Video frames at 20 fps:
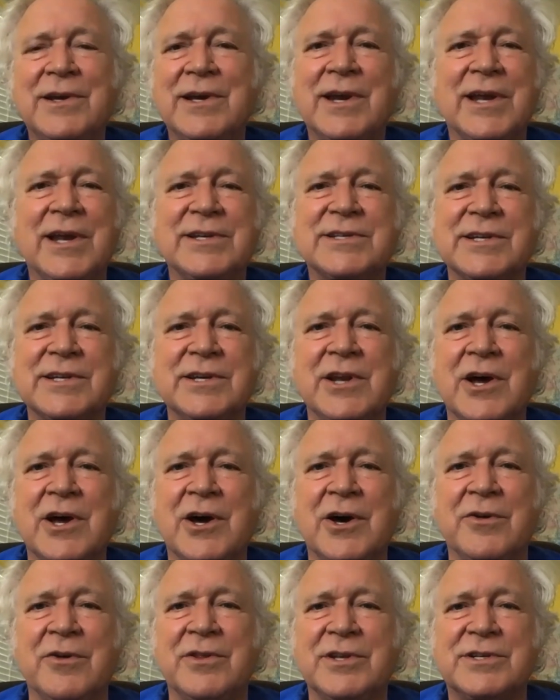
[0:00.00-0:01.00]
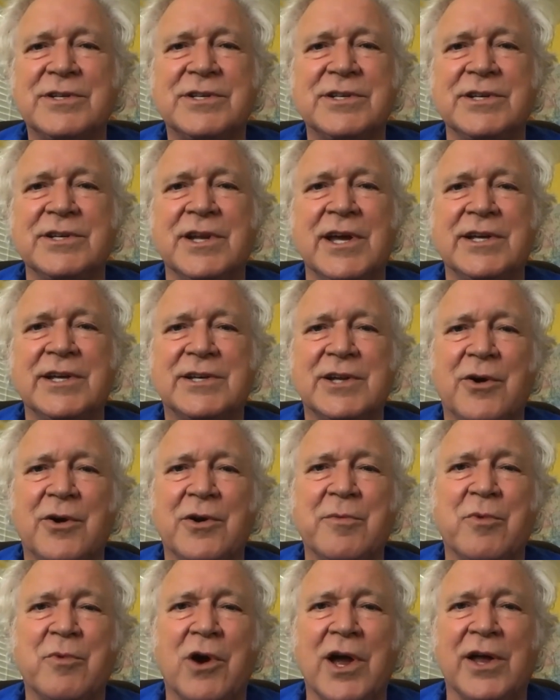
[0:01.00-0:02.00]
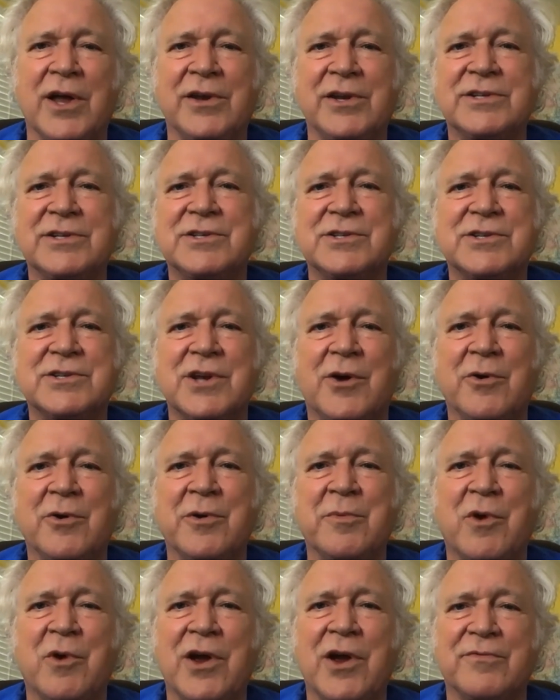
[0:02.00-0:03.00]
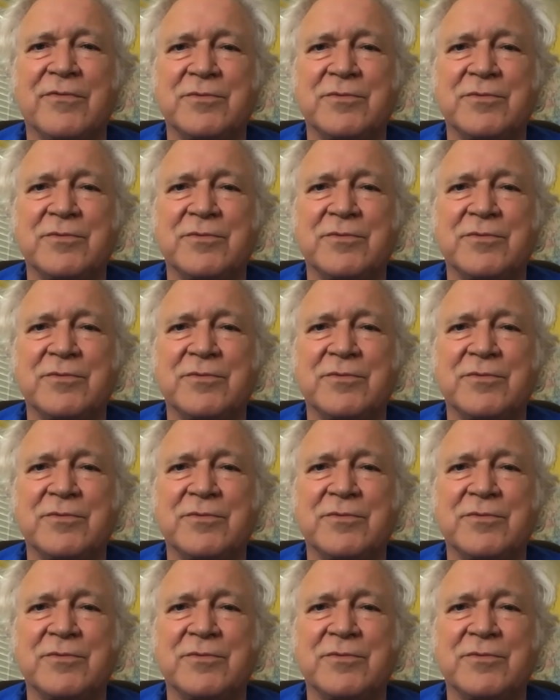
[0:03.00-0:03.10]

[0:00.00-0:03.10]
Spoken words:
And I said, no, this isn't that Tony Brown. This is Tony Brown